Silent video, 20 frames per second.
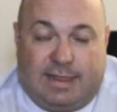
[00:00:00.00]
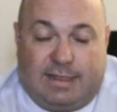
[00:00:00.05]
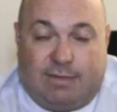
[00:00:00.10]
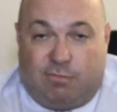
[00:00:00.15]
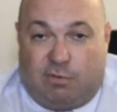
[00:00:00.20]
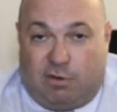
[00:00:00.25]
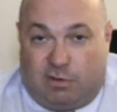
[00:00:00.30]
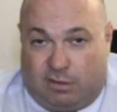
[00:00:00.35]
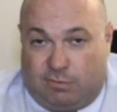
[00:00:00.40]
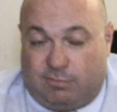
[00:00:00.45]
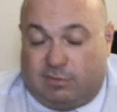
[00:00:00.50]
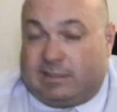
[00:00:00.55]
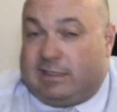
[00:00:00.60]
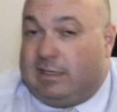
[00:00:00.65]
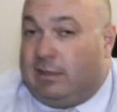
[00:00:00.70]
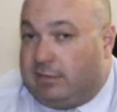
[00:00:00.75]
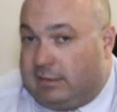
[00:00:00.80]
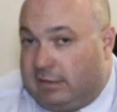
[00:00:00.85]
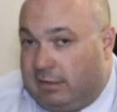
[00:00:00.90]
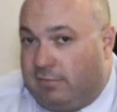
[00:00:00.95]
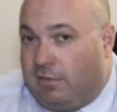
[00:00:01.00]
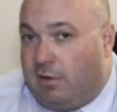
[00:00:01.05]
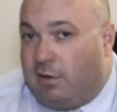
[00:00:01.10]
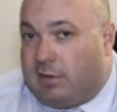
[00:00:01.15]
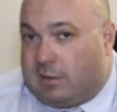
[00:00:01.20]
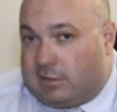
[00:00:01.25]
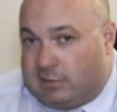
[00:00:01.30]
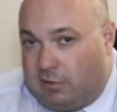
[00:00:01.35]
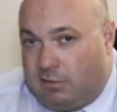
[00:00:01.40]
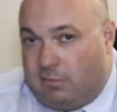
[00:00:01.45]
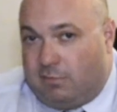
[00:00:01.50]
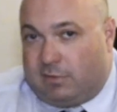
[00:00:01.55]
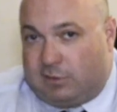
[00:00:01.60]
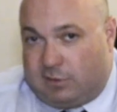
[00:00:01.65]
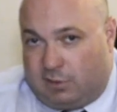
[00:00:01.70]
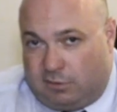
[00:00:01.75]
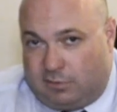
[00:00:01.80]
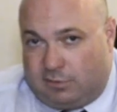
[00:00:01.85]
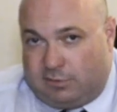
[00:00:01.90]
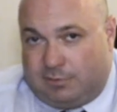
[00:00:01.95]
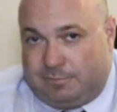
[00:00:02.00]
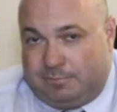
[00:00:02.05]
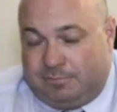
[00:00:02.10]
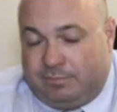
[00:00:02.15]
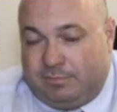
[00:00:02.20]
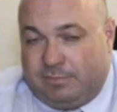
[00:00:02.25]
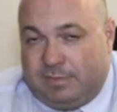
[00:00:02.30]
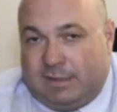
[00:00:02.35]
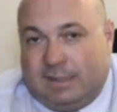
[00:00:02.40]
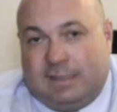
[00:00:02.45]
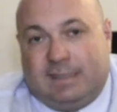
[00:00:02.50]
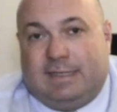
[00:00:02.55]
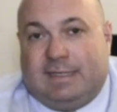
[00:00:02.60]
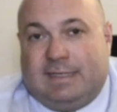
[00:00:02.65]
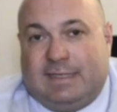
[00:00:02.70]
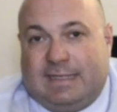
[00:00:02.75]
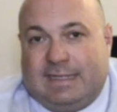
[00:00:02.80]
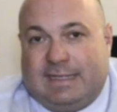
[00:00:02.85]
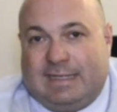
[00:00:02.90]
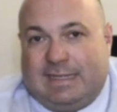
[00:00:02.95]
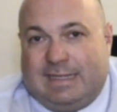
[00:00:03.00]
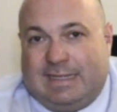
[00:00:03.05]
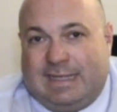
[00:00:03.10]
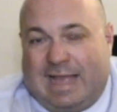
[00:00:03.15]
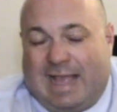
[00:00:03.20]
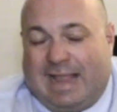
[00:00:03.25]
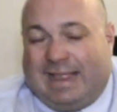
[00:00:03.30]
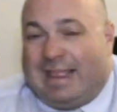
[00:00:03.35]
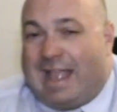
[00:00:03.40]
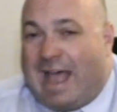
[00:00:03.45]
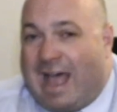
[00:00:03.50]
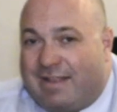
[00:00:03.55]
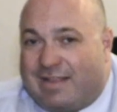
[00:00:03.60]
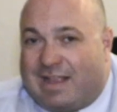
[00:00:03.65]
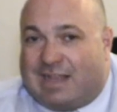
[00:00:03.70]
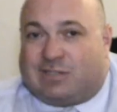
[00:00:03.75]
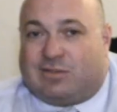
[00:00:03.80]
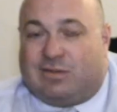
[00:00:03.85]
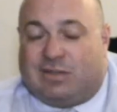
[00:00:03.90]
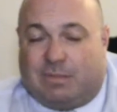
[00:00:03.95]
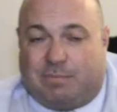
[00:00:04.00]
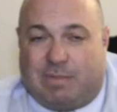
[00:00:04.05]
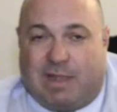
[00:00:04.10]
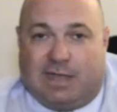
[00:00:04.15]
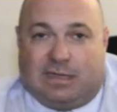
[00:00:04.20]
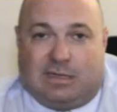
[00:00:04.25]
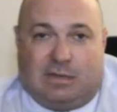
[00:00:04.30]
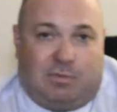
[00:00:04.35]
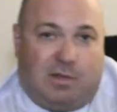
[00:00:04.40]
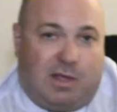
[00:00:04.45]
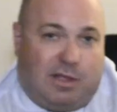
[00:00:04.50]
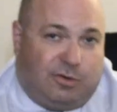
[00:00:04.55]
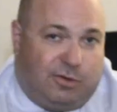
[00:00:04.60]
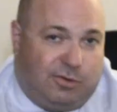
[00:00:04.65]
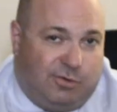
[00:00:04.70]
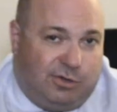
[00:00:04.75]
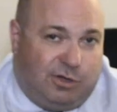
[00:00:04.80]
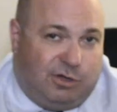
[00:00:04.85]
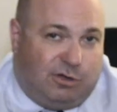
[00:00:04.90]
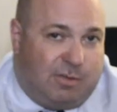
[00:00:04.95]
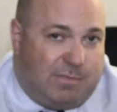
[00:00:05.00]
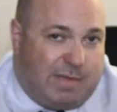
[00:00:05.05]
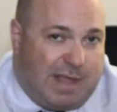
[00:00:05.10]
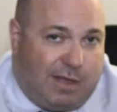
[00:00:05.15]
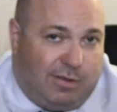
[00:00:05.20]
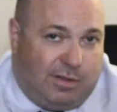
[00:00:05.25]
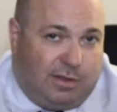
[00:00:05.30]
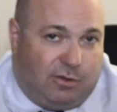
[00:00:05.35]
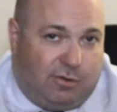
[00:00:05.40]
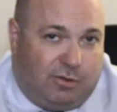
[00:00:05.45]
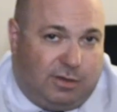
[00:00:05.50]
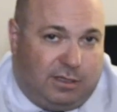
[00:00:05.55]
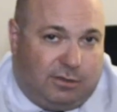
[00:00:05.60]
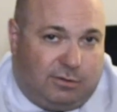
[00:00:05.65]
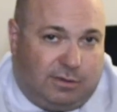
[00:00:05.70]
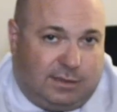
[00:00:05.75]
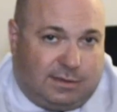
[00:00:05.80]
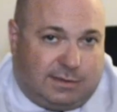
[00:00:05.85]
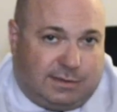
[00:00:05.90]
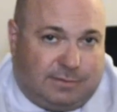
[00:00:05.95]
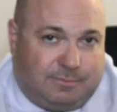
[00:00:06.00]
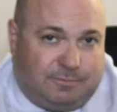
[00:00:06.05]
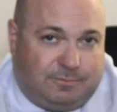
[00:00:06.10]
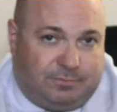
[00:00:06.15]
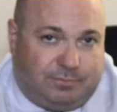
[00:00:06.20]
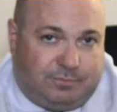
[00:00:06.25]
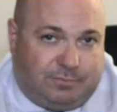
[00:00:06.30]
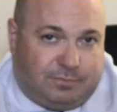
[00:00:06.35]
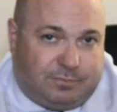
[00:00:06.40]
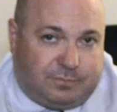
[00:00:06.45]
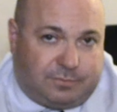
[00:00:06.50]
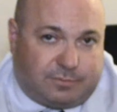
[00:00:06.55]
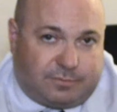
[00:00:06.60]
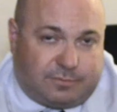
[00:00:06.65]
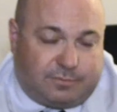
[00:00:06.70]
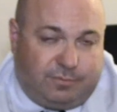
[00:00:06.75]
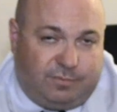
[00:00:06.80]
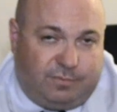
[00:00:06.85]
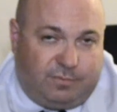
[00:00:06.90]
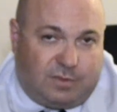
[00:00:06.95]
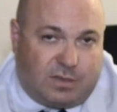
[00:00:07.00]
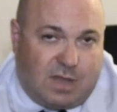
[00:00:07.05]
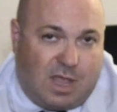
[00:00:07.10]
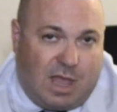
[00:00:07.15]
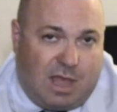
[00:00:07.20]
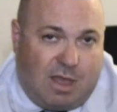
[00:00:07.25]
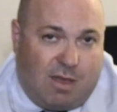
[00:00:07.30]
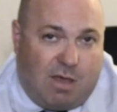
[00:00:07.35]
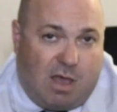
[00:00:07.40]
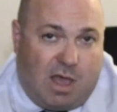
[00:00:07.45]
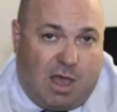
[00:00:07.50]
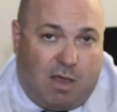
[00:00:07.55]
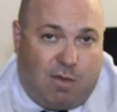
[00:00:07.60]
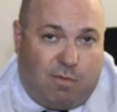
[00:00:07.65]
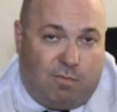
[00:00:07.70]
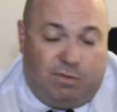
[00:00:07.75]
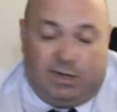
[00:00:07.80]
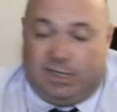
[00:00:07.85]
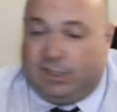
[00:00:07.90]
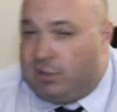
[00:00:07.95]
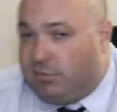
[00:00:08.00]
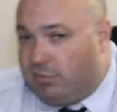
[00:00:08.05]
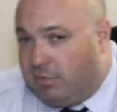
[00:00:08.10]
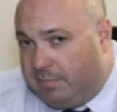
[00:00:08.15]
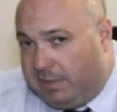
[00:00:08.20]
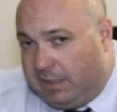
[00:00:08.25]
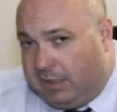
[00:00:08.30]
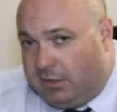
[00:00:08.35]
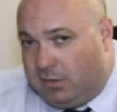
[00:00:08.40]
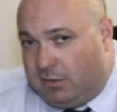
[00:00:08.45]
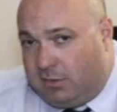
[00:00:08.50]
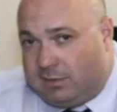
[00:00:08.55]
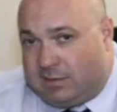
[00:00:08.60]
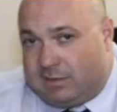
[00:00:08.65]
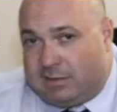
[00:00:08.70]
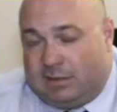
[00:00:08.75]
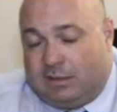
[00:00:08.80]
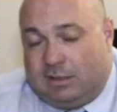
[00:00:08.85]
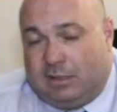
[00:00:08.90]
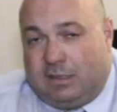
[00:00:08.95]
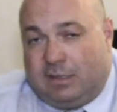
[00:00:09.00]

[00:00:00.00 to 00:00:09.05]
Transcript: where there was guilty verdicts overturned. A lot of that's going to depend upon who your appellate lawyer is. We do appeals.